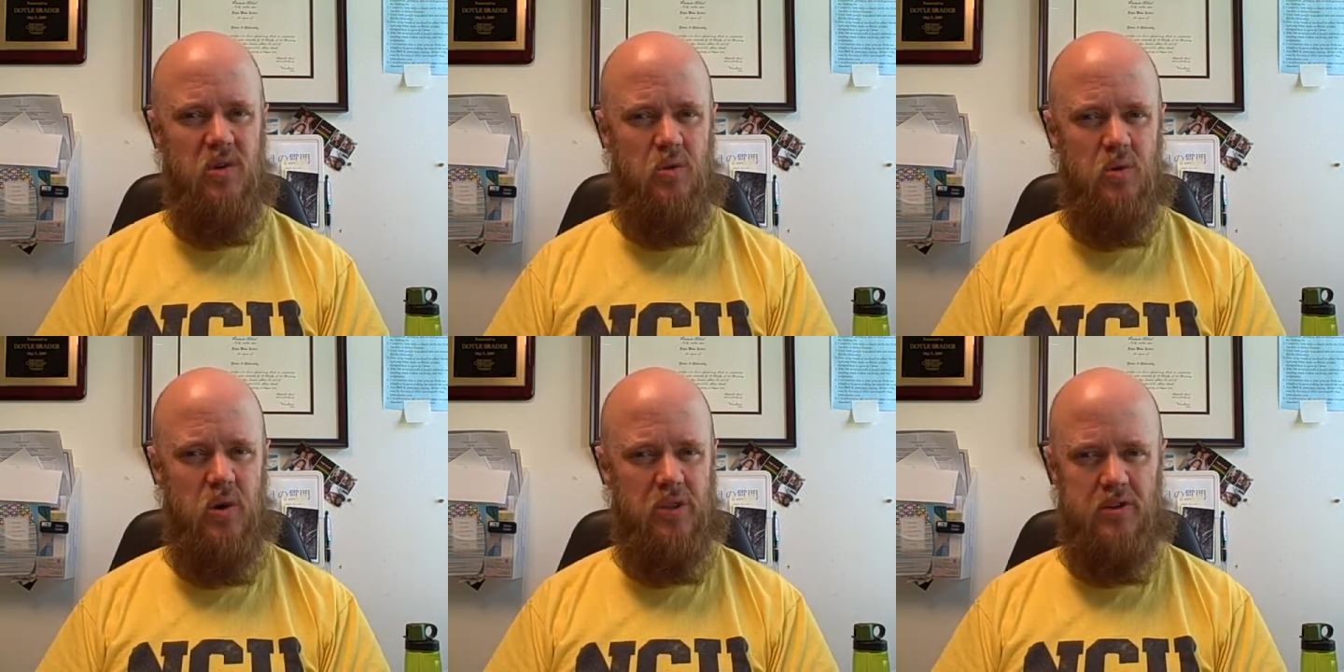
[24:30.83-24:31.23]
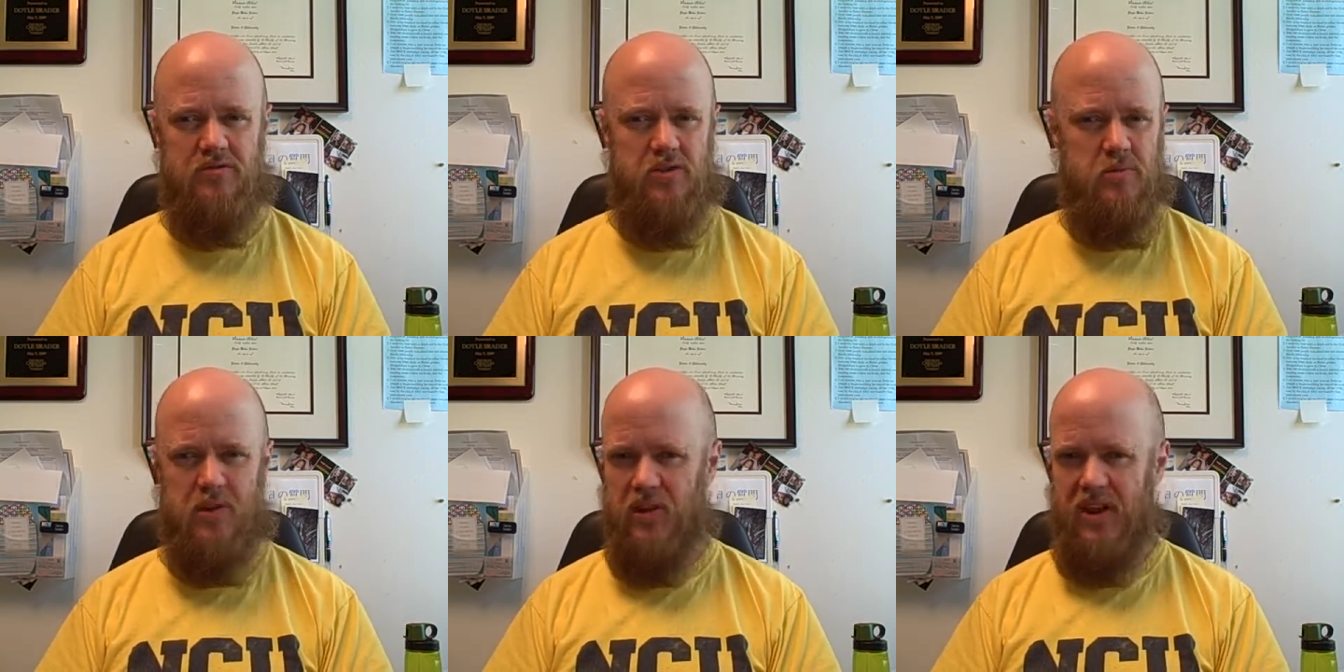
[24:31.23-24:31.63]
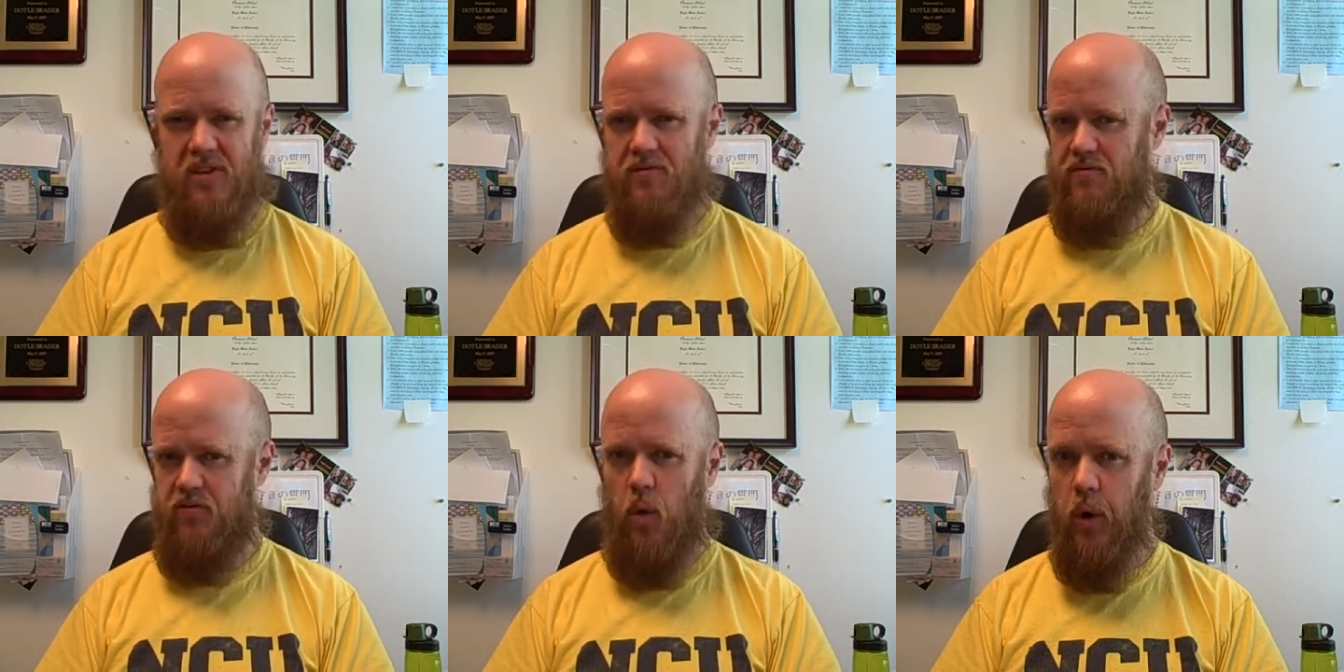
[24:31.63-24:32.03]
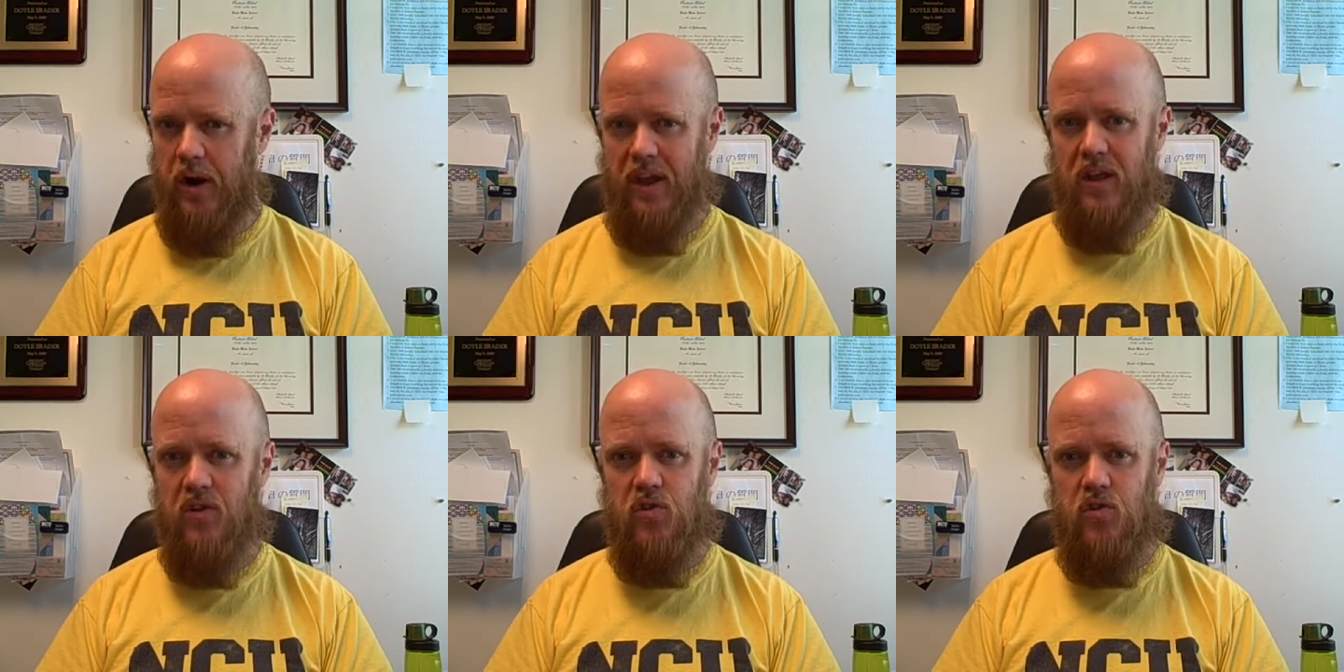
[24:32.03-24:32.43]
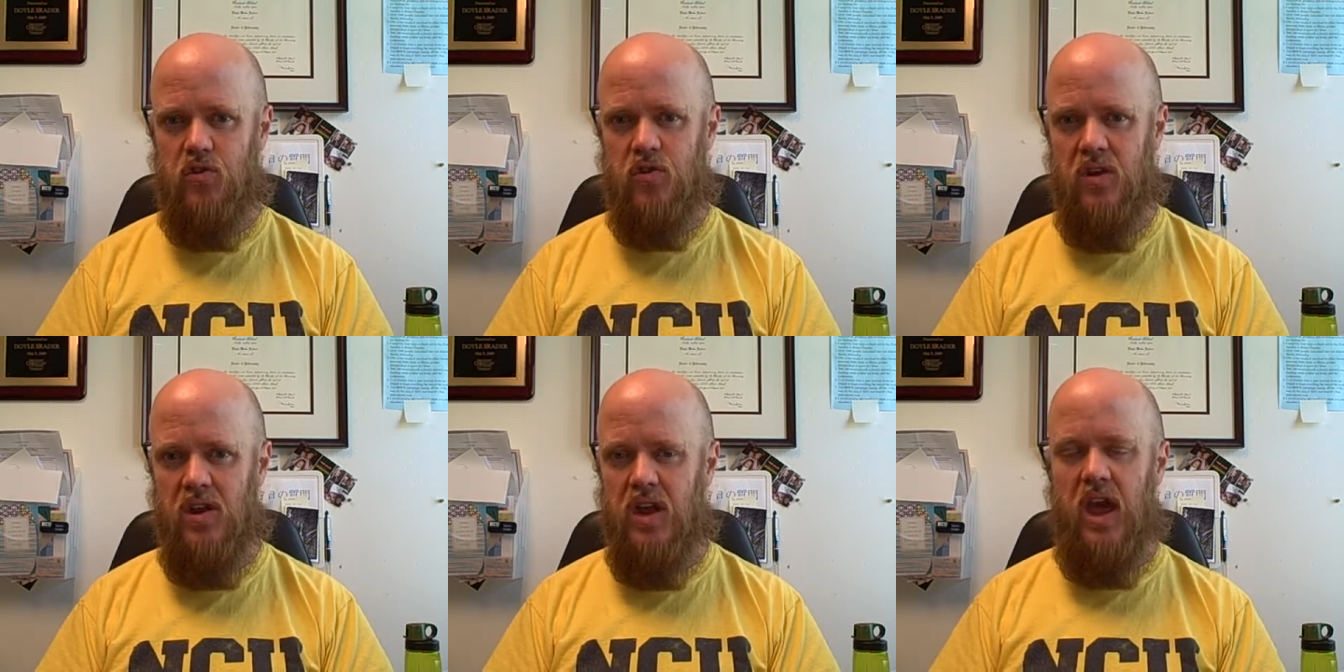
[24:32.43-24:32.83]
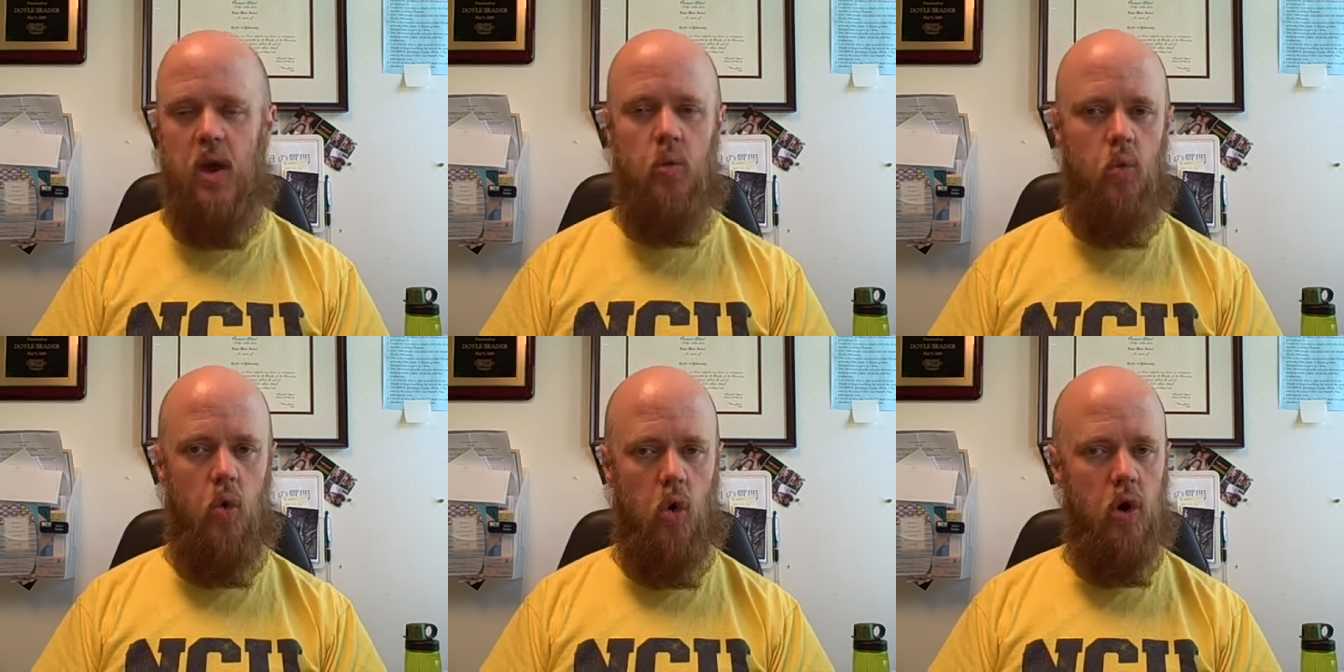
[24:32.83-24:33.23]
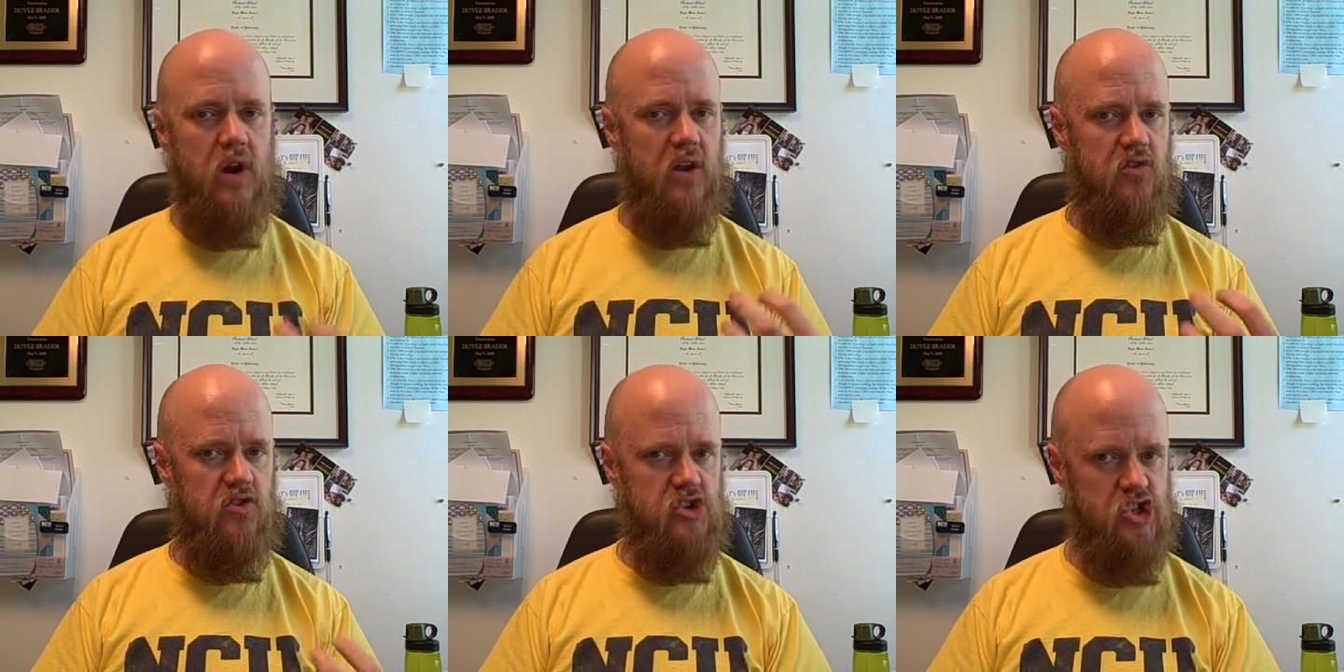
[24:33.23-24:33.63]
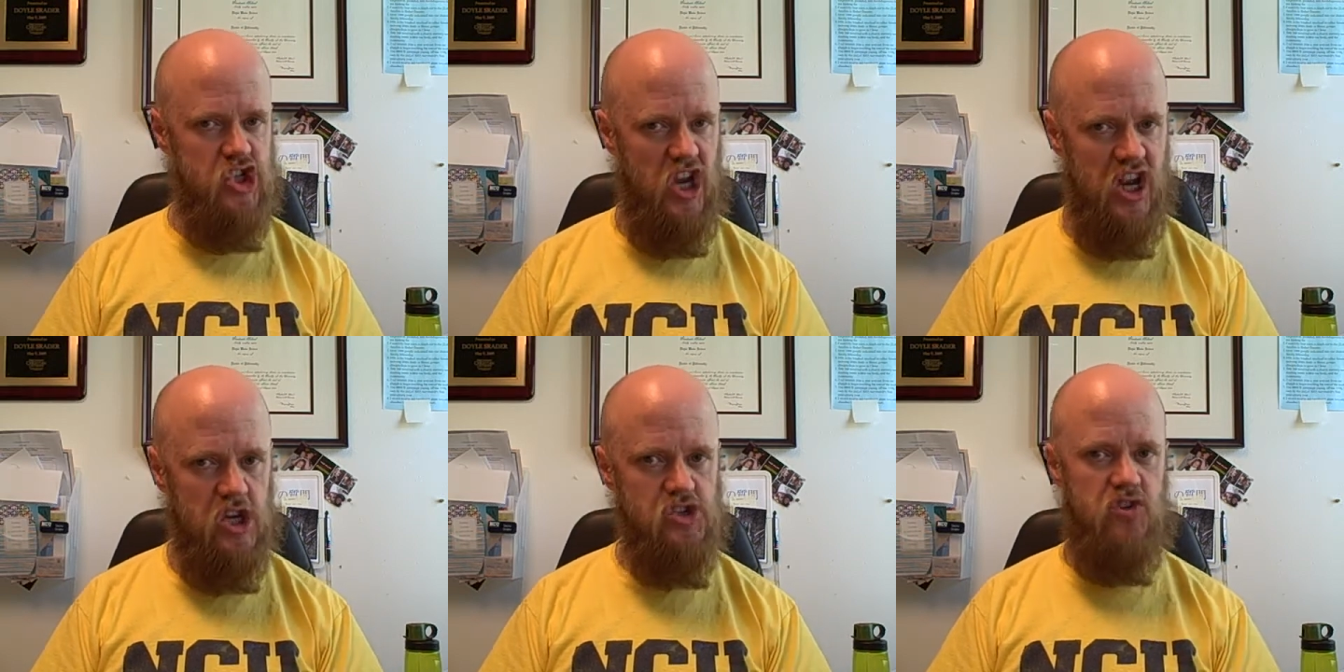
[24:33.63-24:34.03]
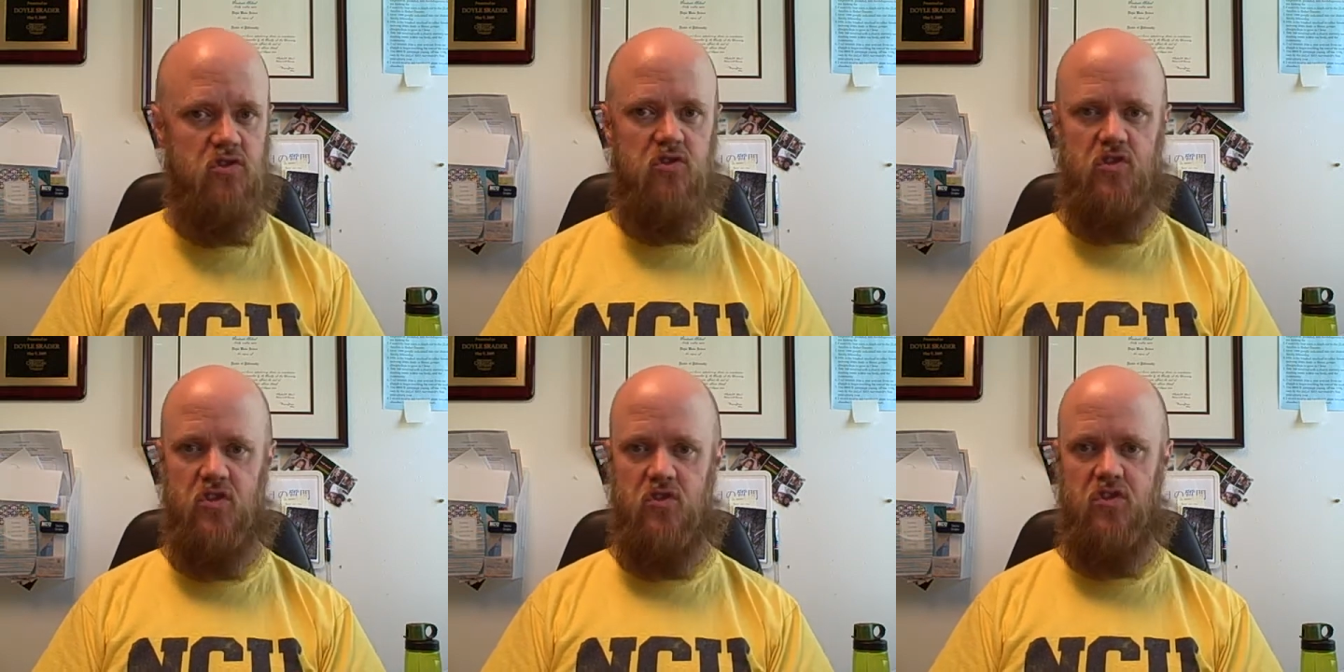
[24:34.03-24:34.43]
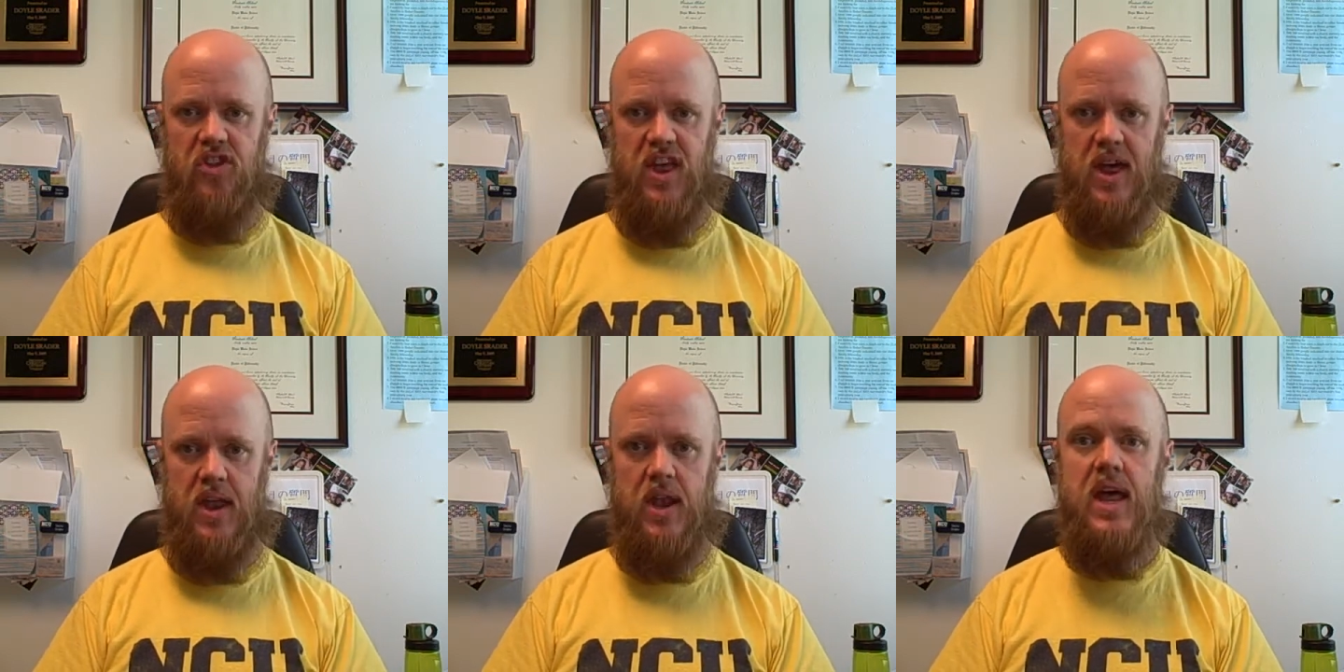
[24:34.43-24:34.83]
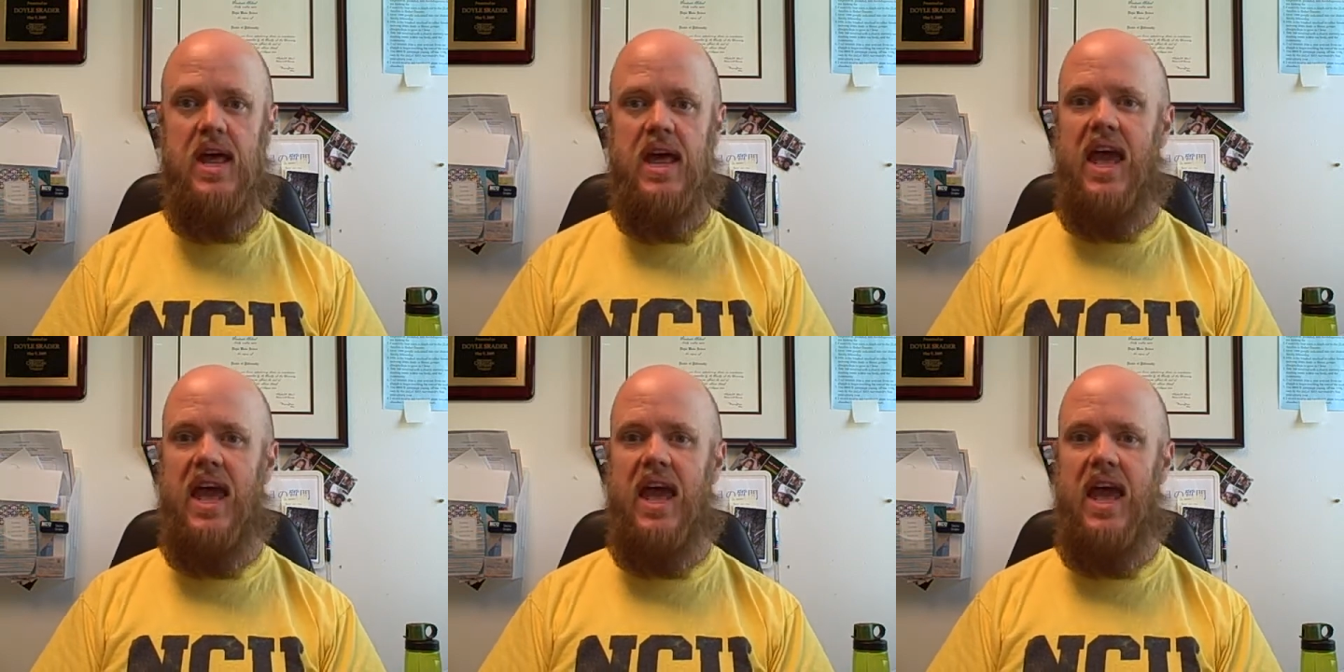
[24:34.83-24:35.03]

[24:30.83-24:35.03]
Well, they're from the late 40s, and war has changed since then.